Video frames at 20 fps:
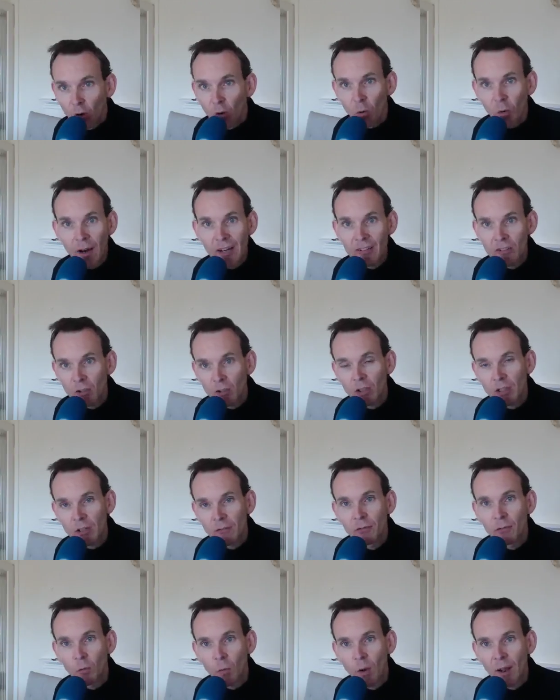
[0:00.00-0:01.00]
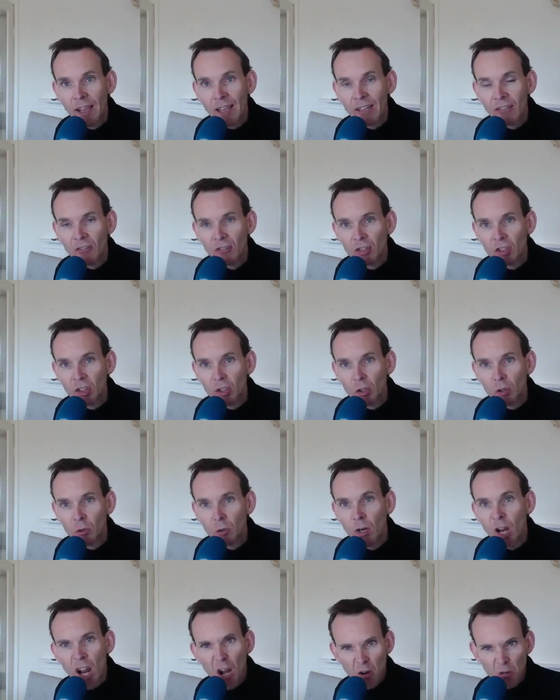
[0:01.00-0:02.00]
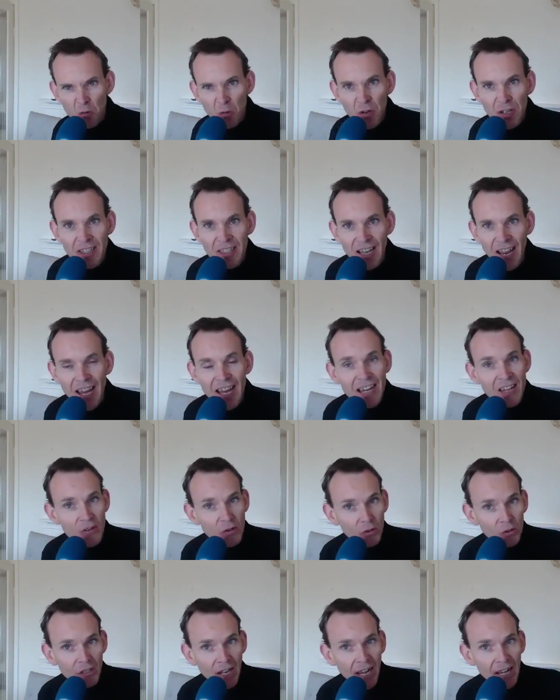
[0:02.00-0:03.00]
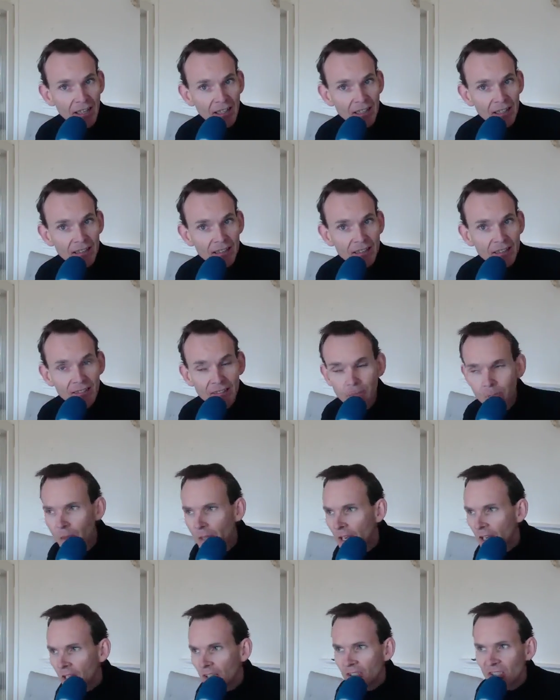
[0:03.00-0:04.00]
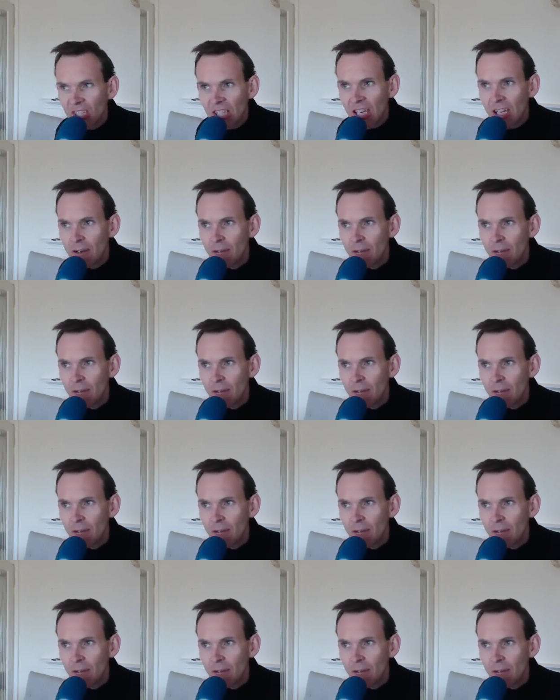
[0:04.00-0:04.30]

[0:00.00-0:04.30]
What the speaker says: you're always looking for ways to retain your delegates,